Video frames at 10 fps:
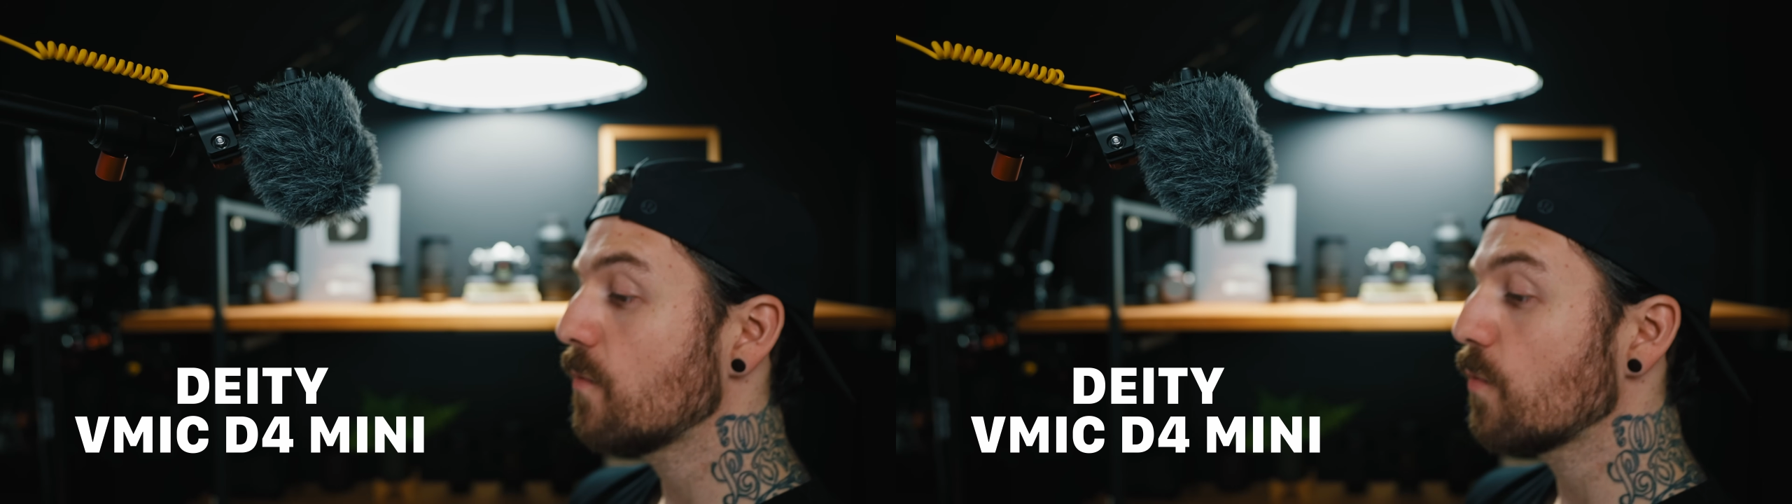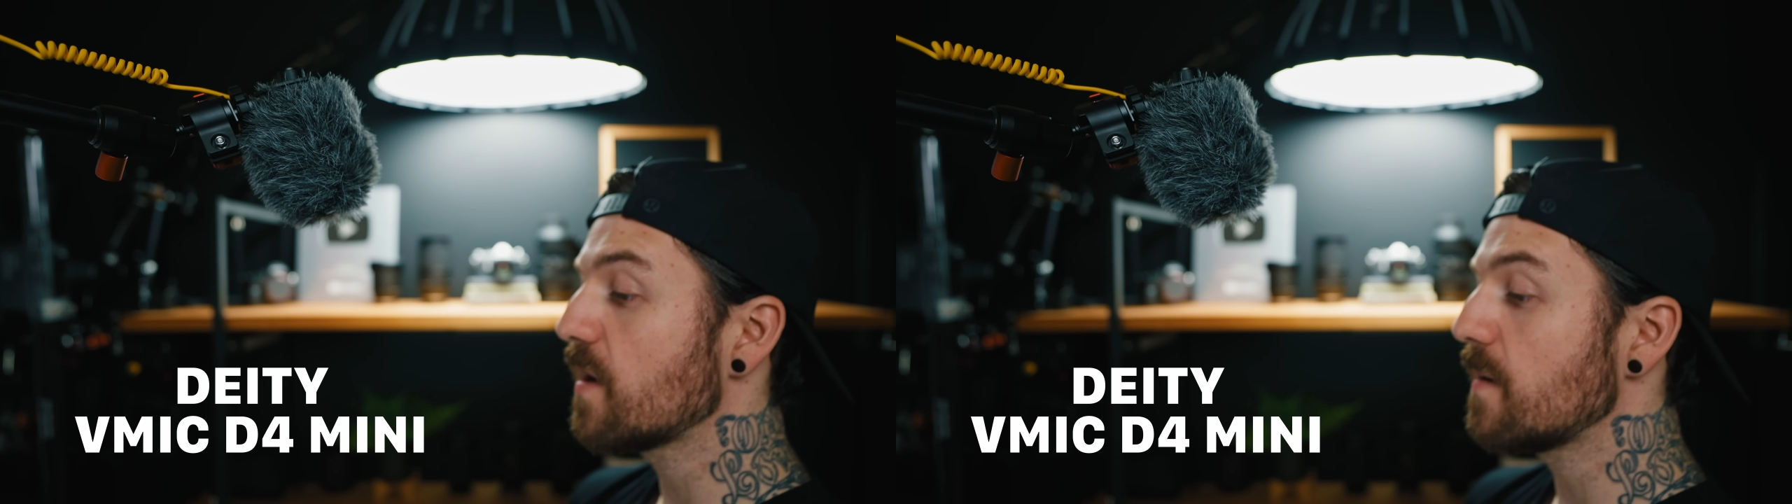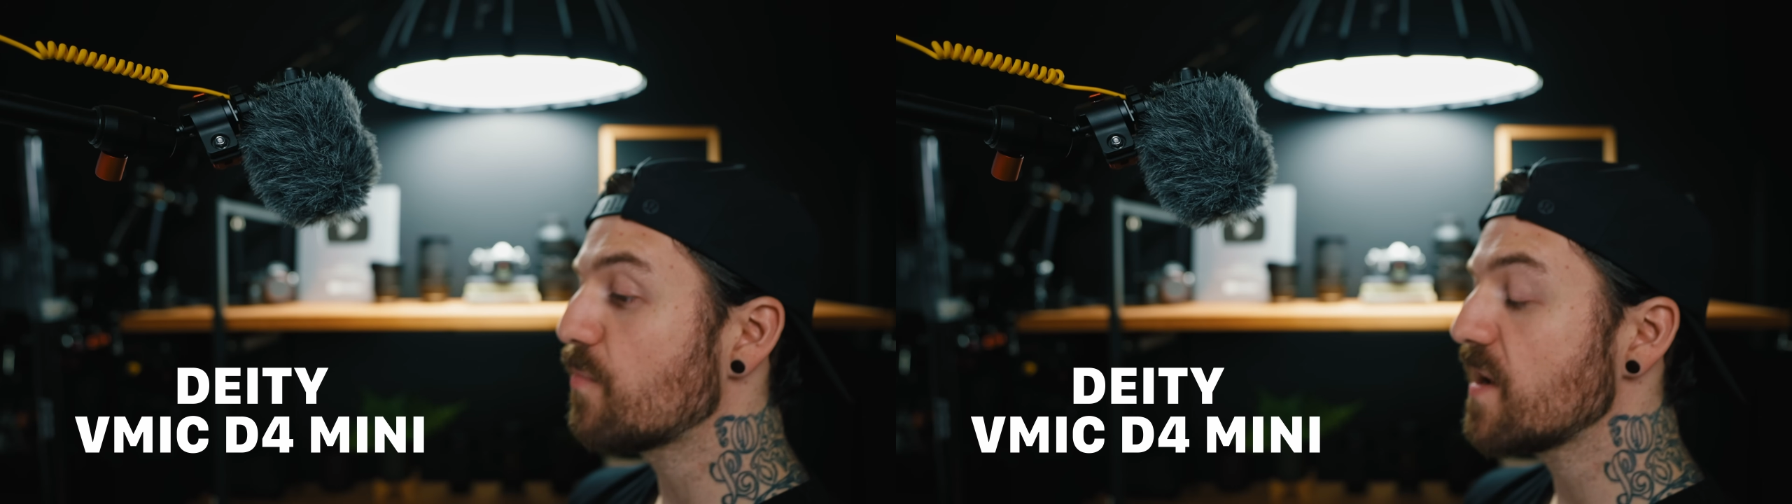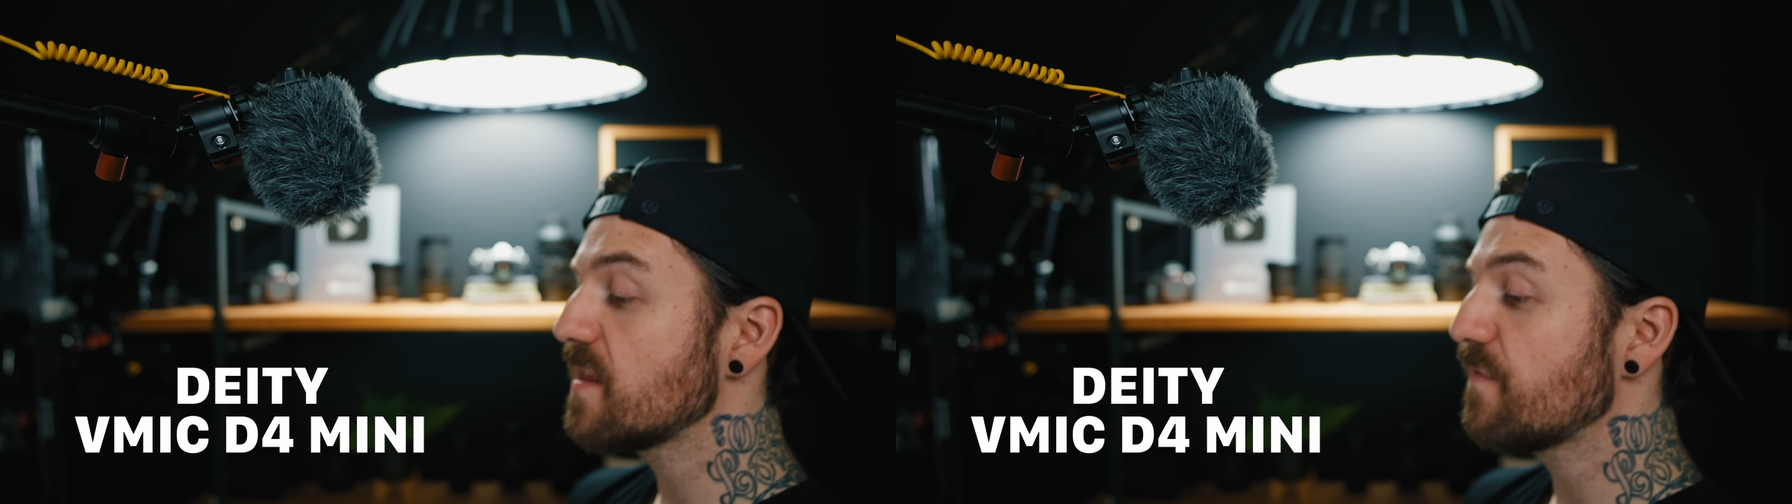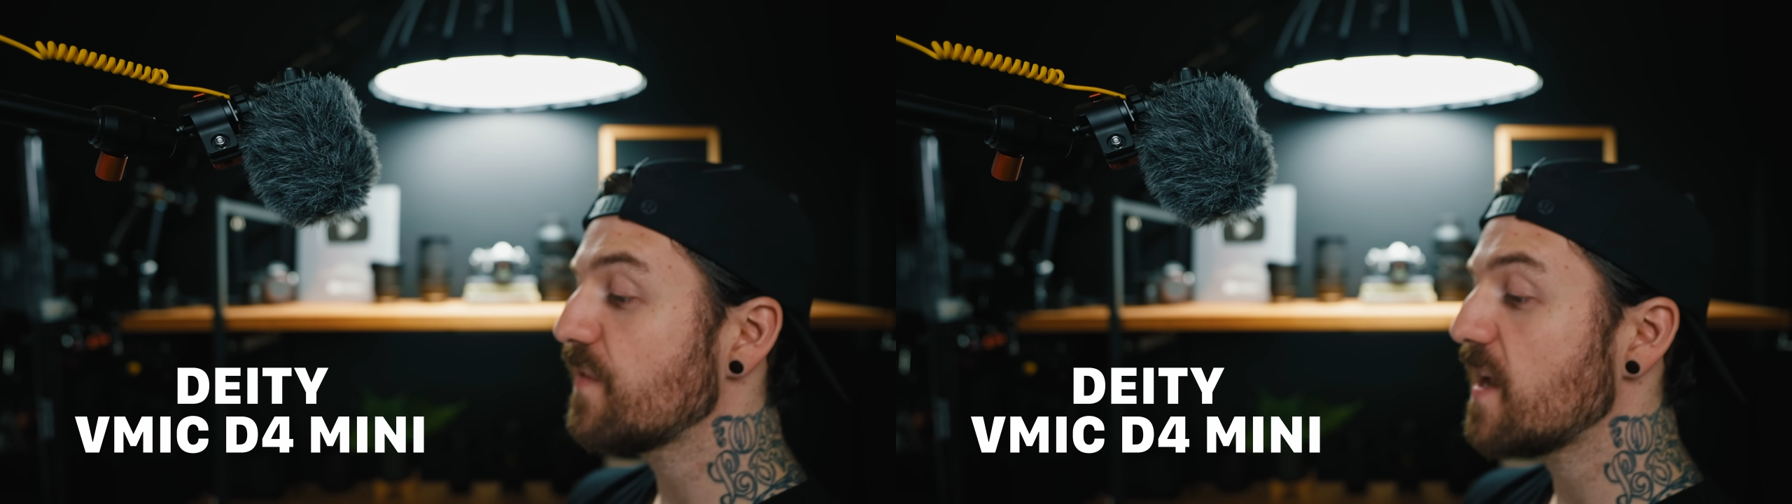We're gonna bring
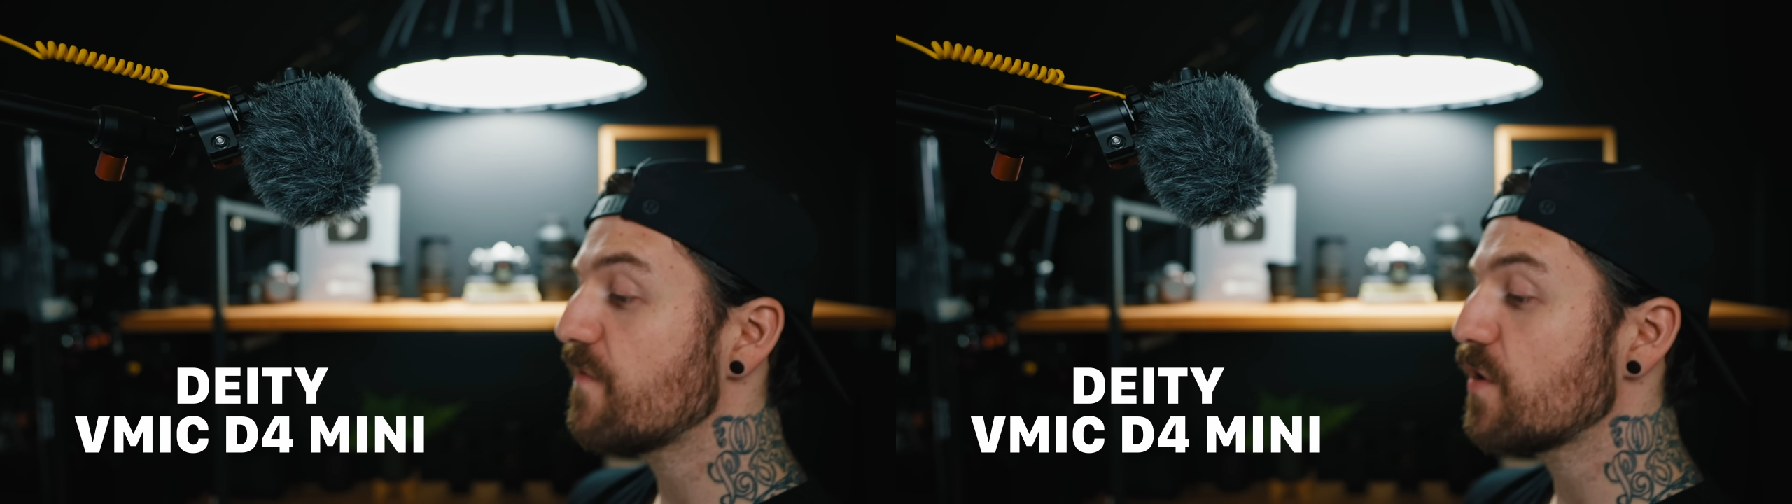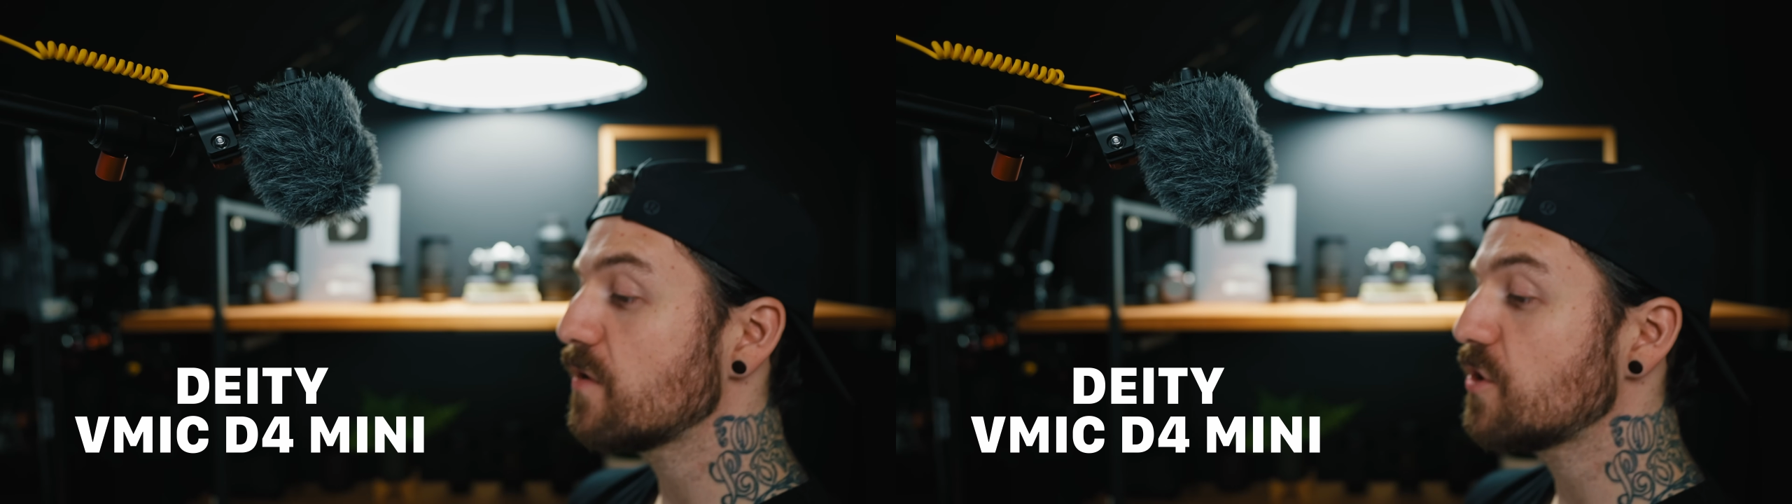the flavor,